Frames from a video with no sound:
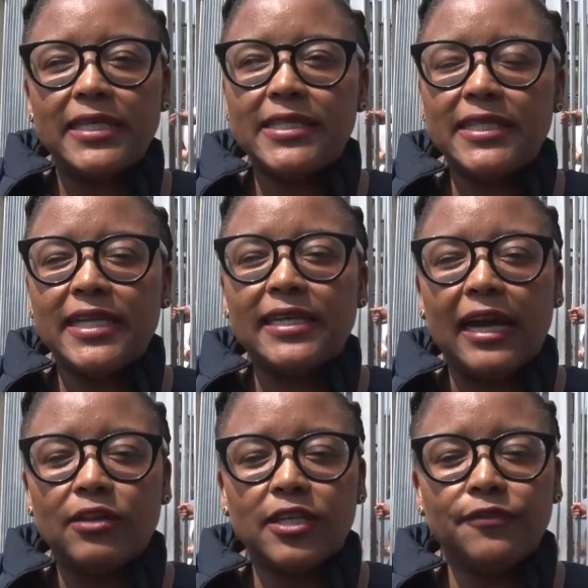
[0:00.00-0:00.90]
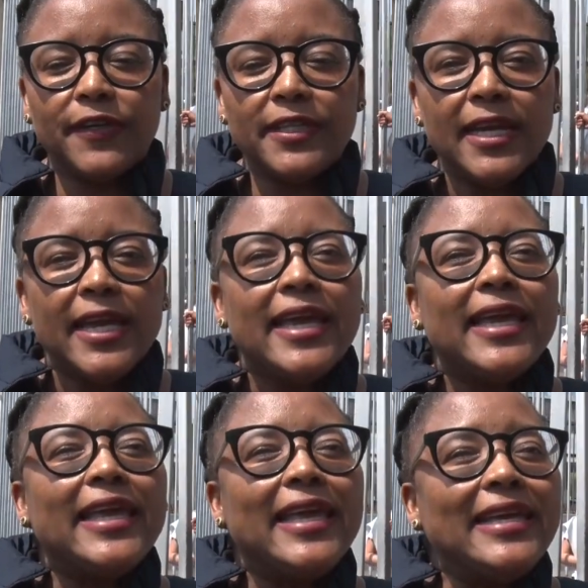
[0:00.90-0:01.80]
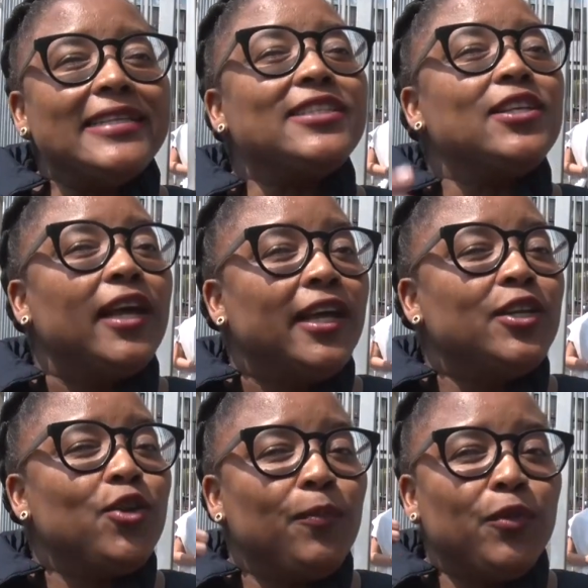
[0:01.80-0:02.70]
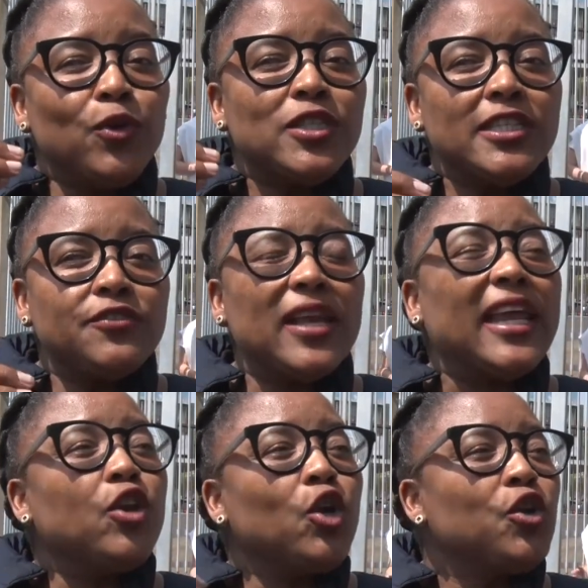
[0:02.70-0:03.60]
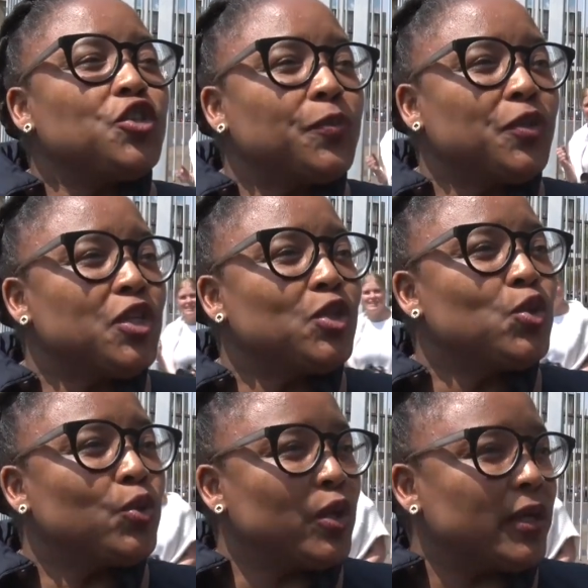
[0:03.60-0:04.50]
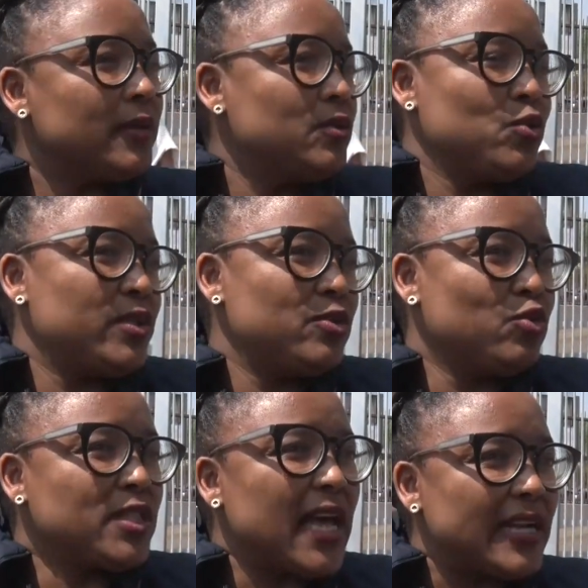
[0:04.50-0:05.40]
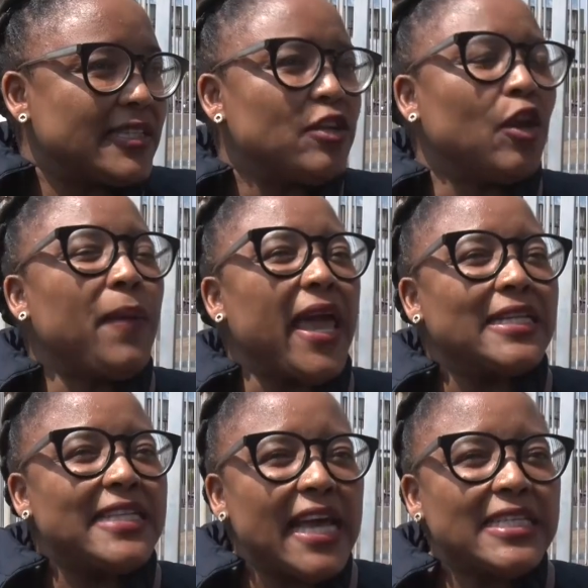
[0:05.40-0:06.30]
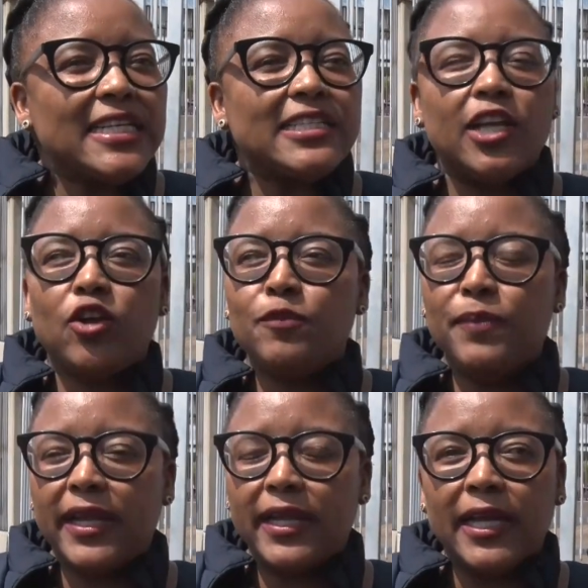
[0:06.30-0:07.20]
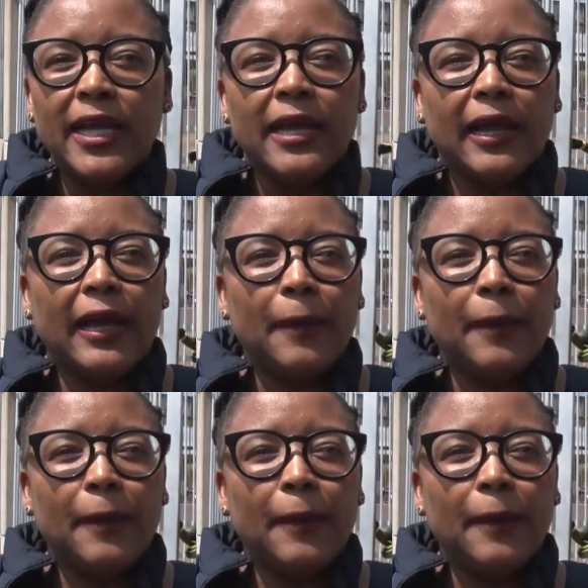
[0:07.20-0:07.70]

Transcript: Illicit and counterfeit is those individuals are not contributing to the to SARS. They're not paying taxes, they're not paying